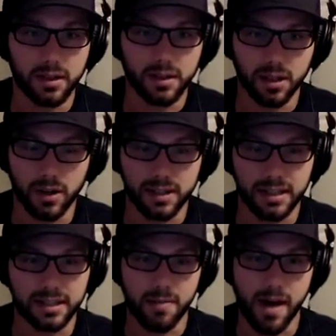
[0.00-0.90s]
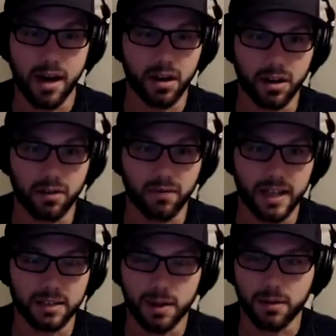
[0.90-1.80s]
a decent amount on our
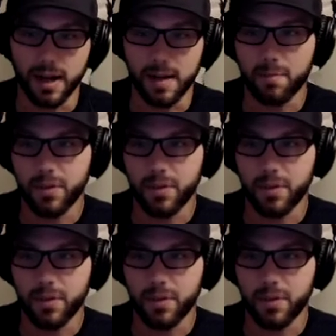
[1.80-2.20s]
investment, right?